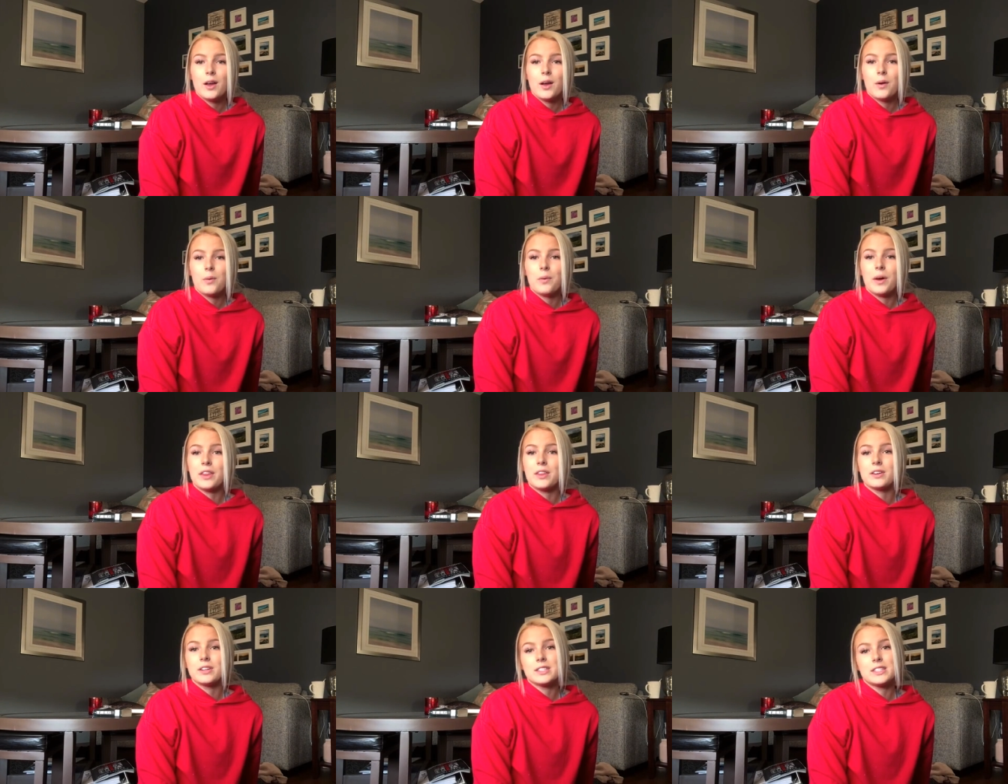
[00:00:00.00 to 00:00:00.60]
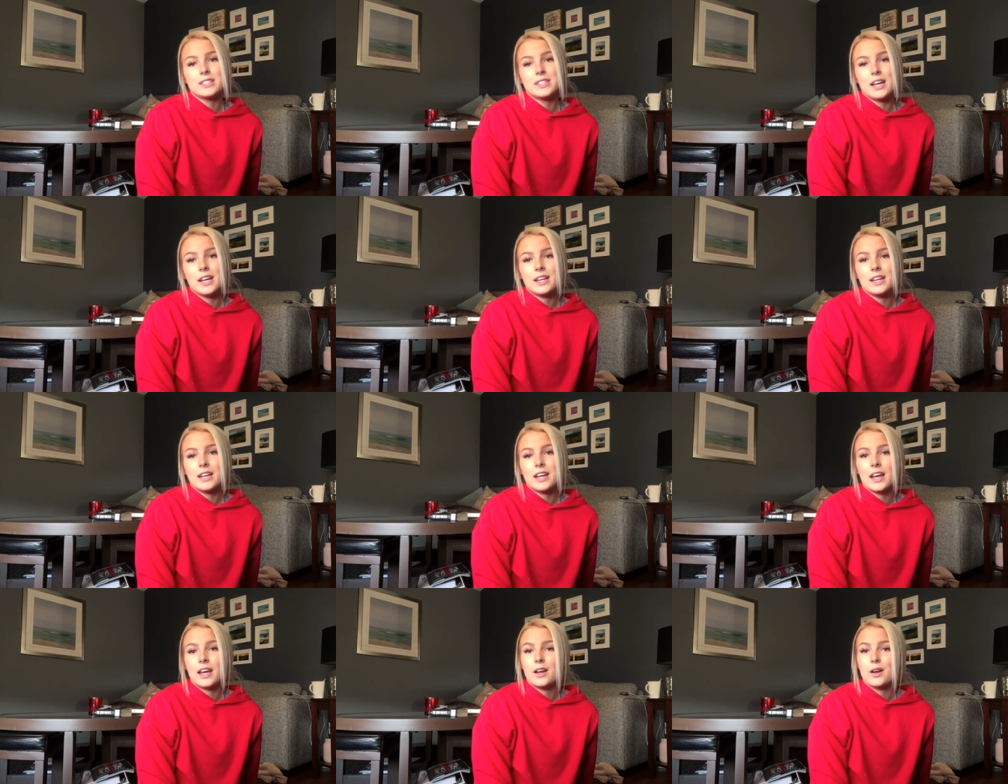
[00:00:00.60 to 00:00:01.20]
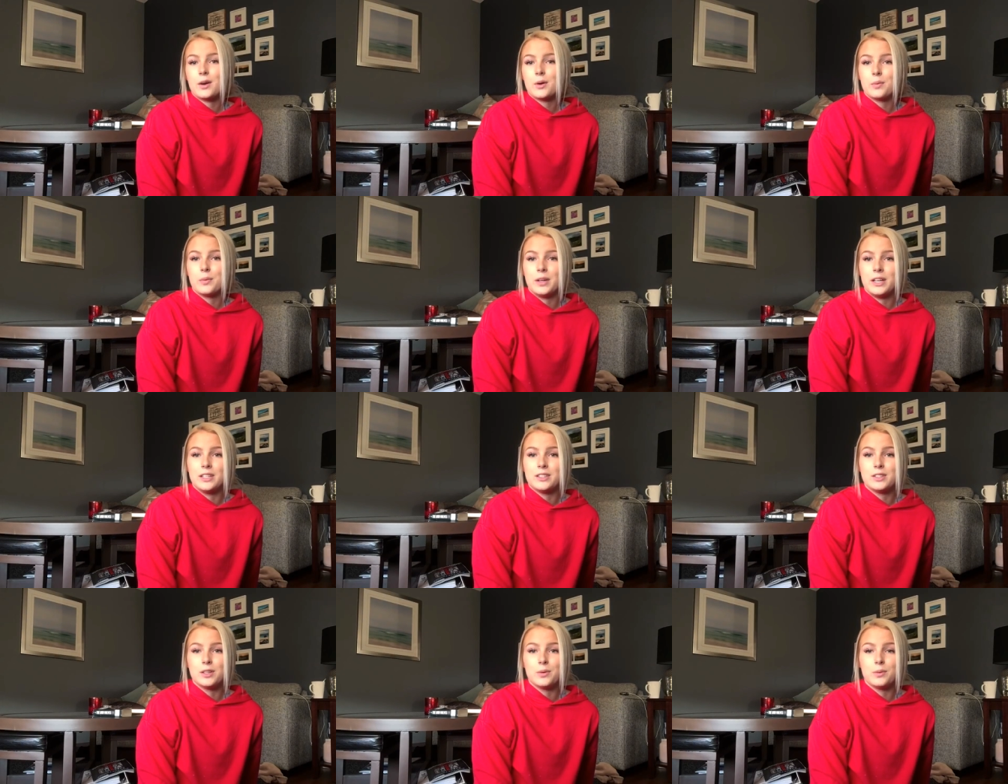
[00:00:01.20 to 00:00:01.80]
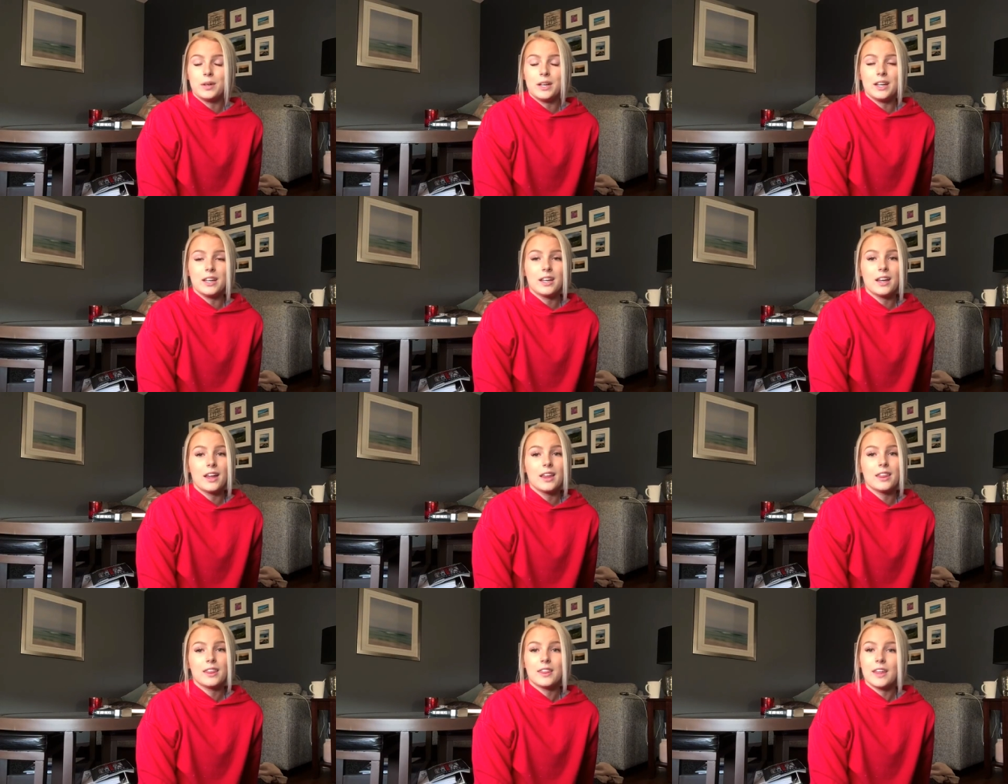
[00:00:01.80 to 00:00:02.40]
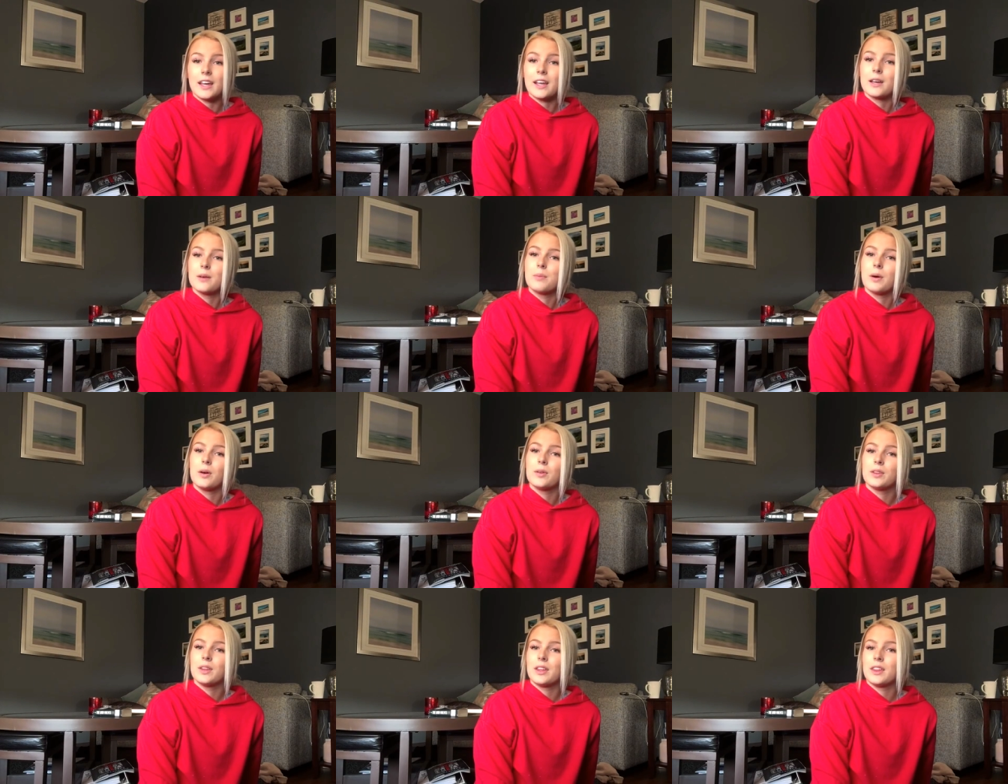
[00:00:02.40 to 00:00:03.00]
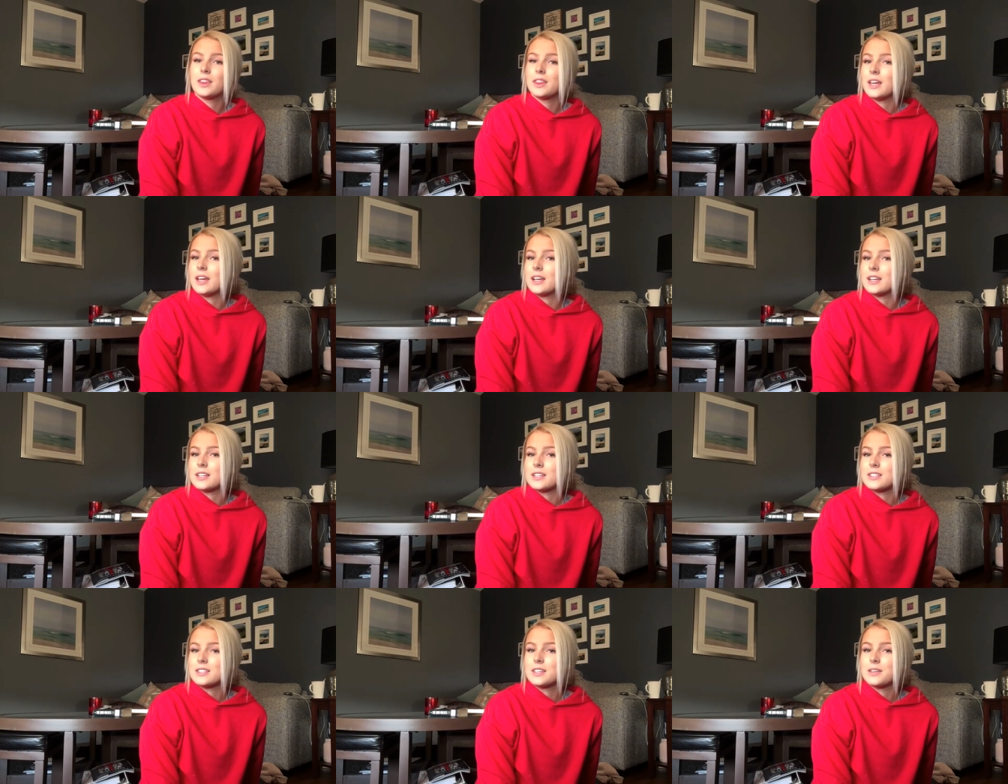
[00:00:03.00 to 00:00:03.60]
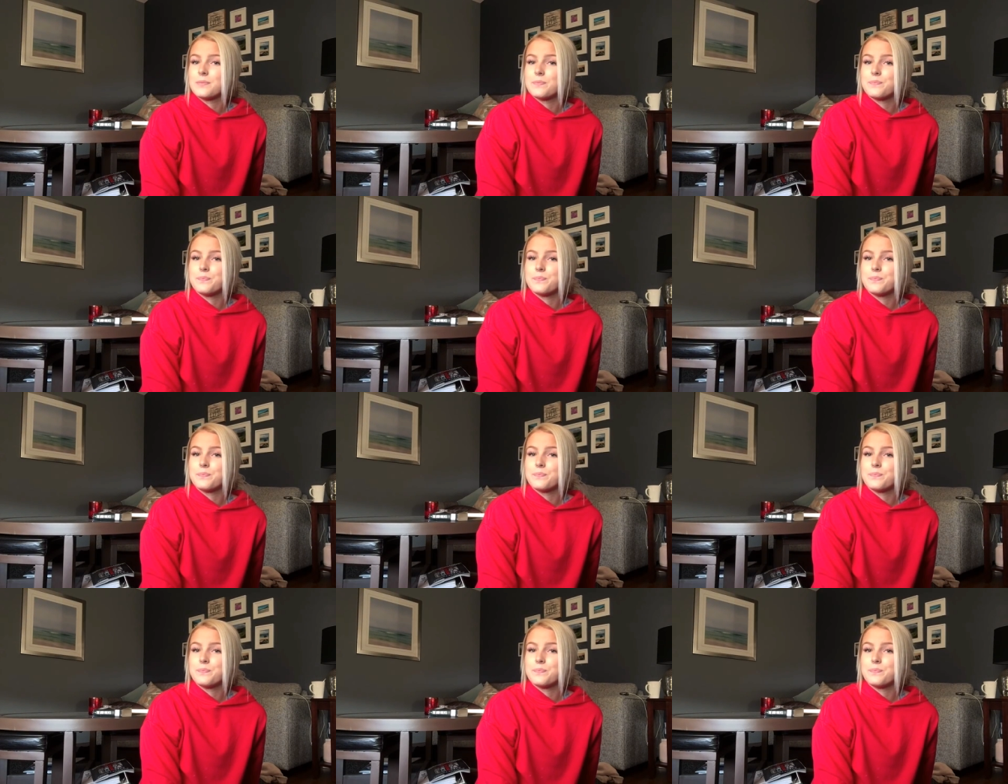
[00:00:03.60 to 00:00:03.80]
Whether it's day to day or week to week, think about the things